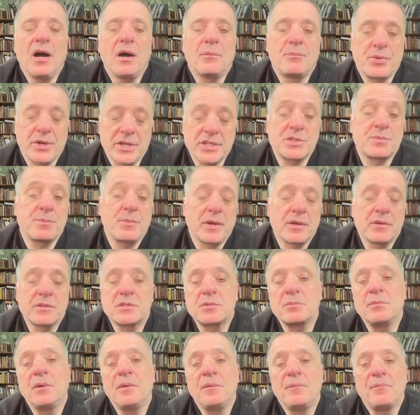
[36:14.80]
press
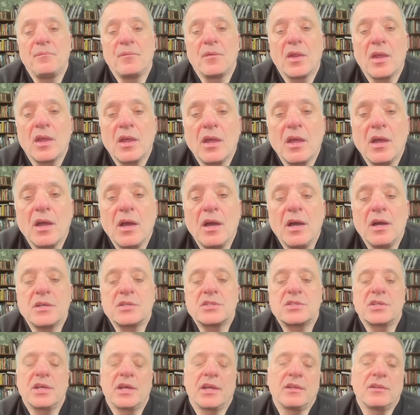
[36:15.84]
spokesman,
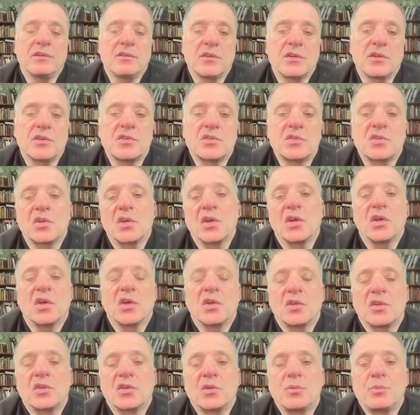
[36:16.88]
saying that
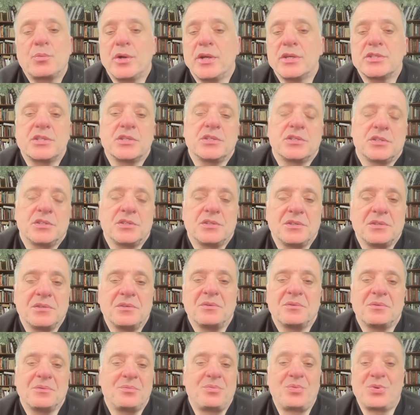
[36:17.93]
the president
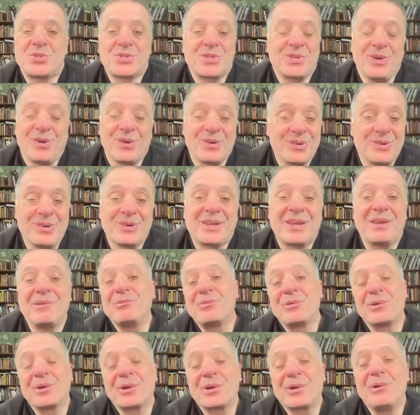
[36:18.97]
was not looking
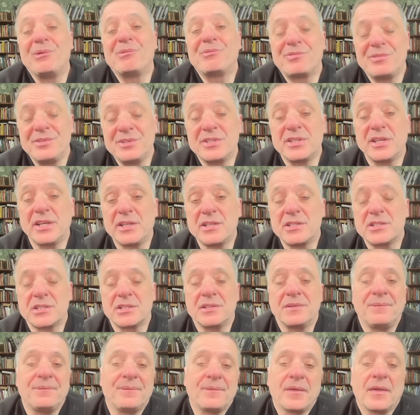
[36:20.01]
for a confrontation